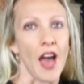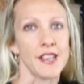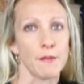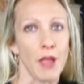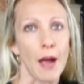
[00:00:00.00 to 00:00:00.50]
I
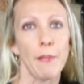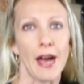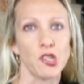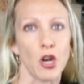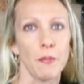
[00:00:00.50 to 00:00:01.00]
use a black
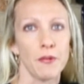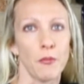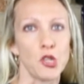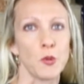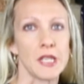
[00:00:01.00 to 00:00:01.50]

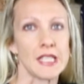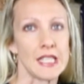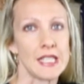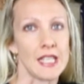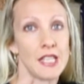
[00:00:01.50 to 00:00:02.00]
backdrop, which will
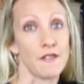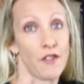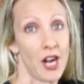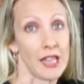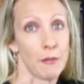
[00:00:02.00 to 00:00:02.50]
assist in
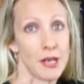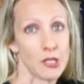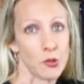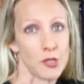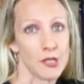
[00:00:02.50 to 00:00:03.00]
defining the
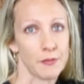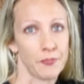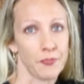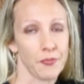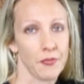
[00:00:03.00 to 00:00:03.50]
muscles.
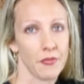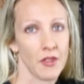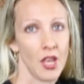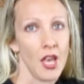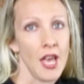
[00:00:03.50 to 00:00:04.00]

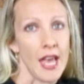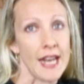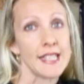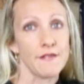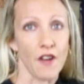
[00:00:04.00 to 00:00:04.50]
It
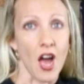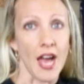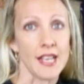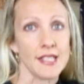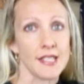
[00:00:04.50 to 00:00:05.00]
is
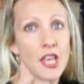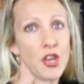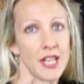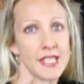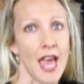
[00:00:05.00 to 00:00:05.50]
advised that you
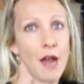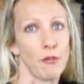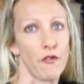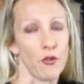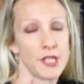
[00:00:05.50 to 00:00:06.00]
get a tan
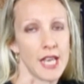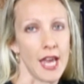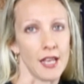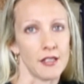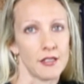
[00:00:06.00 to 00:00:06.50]
before the
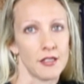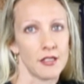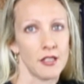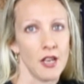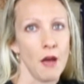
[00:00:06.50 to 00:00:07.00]
day.
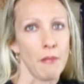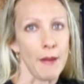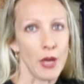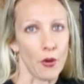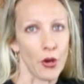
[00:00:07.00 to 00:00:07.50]

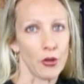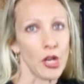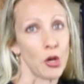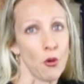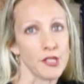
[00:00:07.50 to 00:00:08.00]
Baby oil
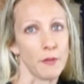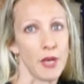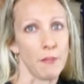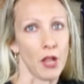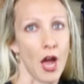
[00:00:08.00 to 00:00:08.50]
can also
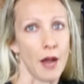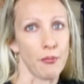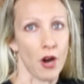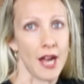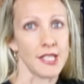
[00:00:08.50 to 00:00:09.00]
be applied
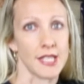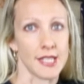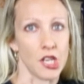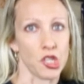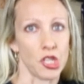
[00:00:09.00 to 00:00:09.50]
prior to the
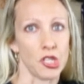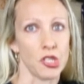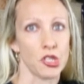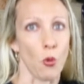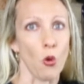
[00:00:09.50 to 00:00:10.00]
session
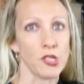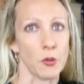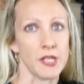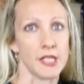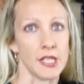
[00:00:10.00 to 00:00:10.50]
to
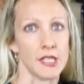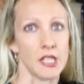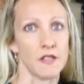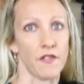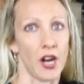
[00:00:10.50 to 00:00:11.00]
also assist
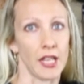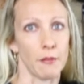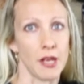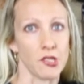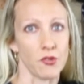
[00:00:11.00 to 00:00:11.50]
in defining the
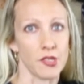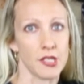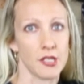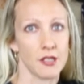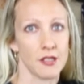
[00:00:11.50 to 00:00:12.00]

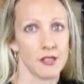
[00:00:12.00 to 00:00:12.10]
muscles.